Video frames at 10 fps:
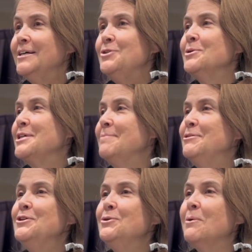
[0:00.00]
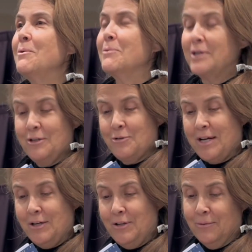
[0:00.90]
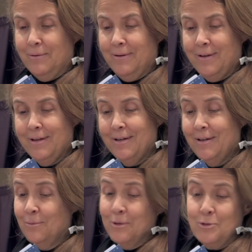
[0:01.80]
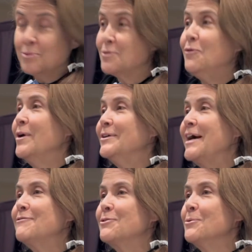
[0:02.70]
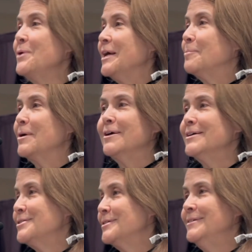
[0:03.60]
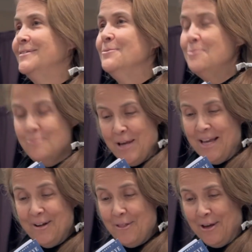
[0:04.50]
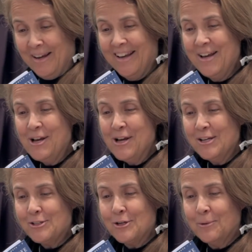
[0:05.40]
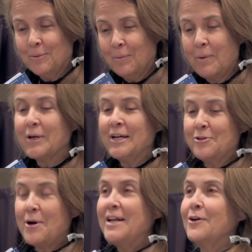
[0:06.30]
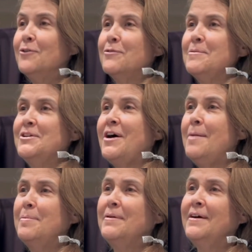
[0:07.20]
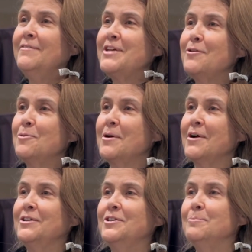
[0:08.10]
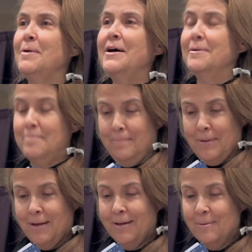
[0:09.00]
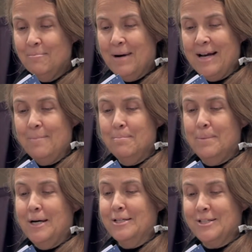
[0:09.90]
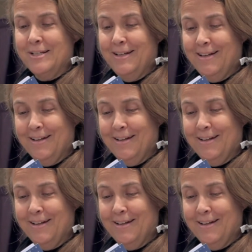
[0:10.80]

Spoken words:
to attempt to do what we were going to try to do, which was foiled after a week because we had nothing. So we were going to try to go from the top of South America to the bottom by bus.